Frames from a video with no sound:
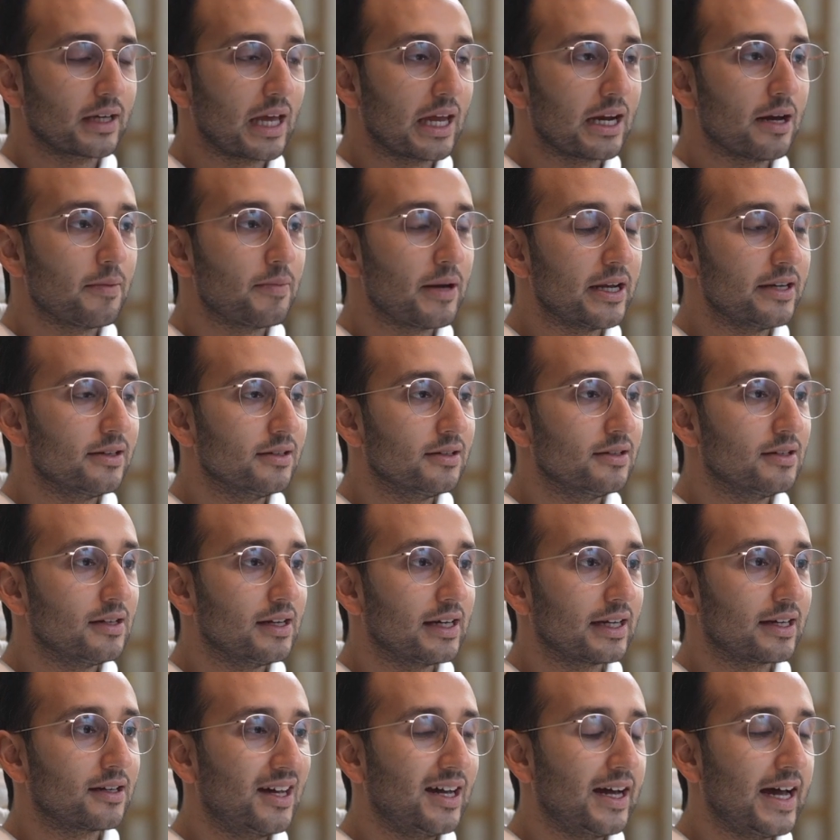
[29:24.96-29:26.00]
to get up and
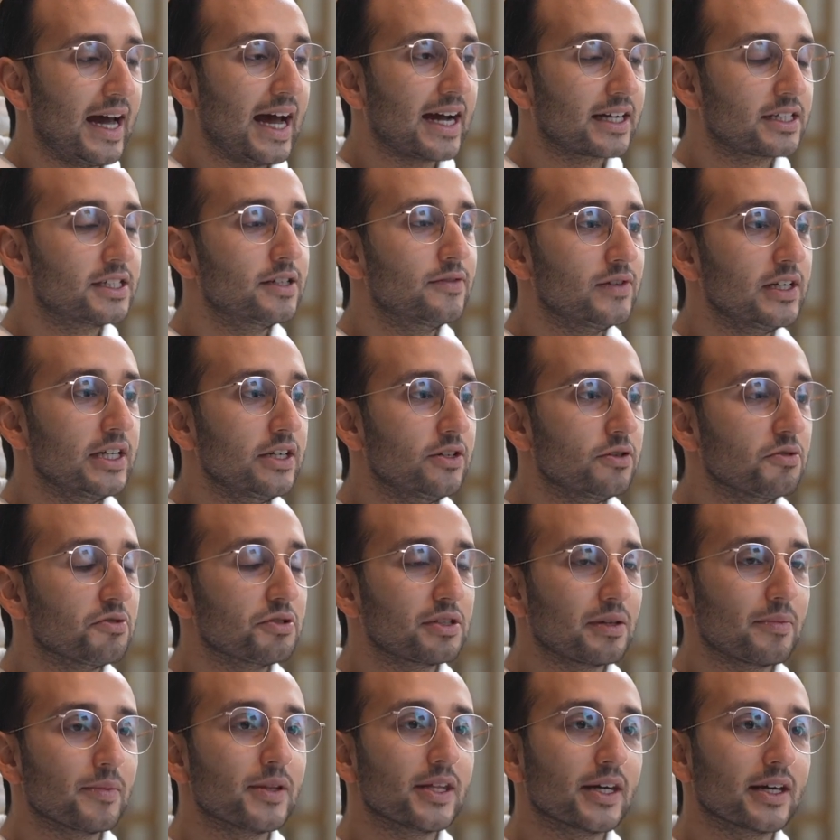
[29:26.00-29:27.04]
like actively do
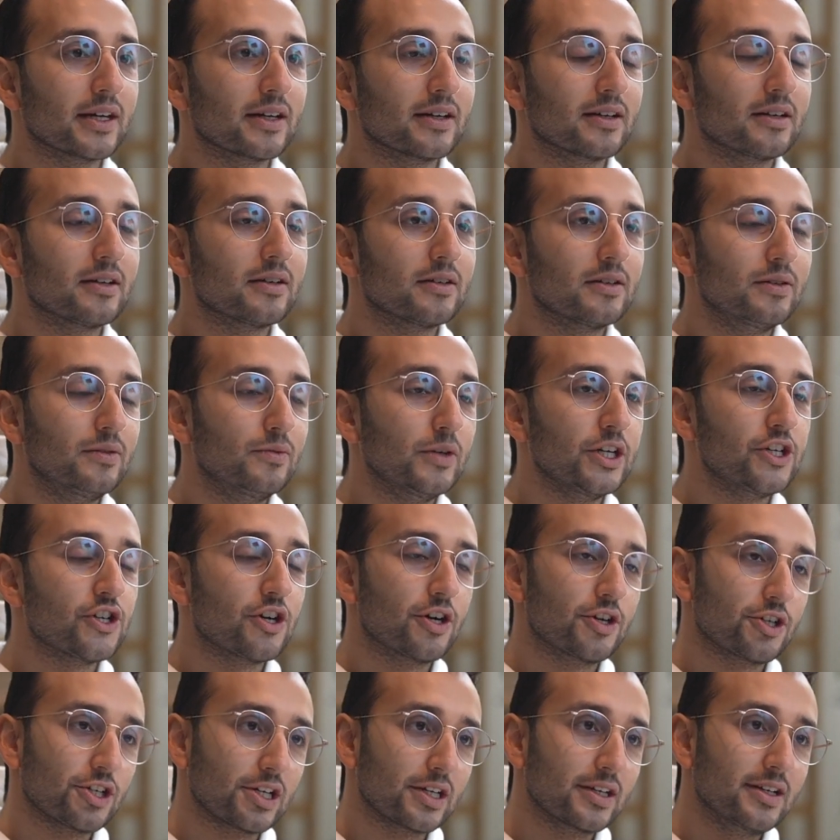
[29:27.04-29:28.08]
something
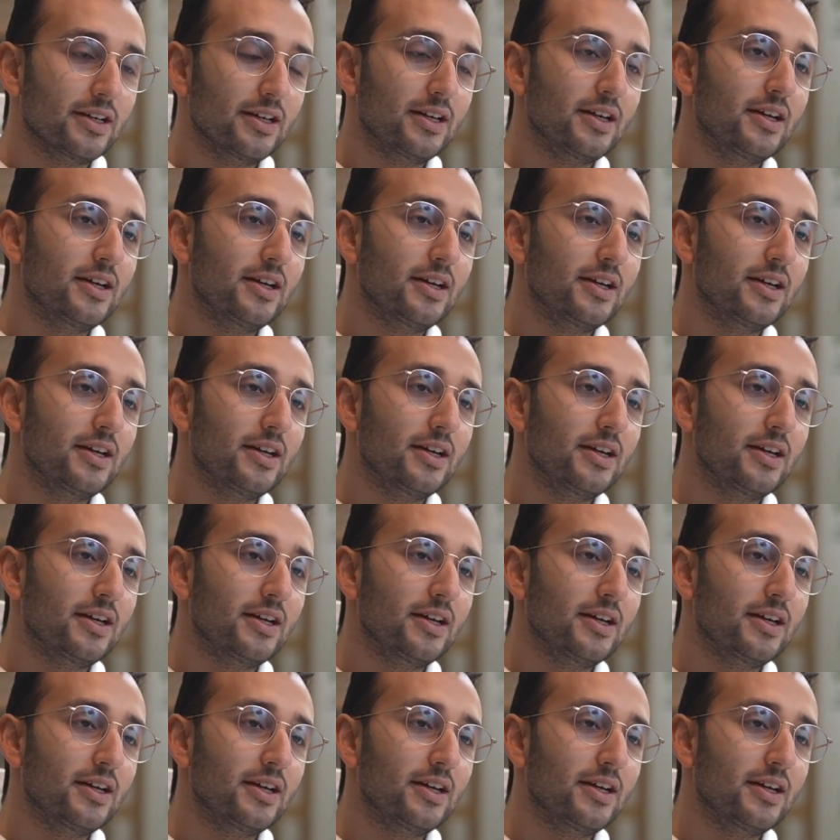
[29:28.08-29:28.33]
recharging.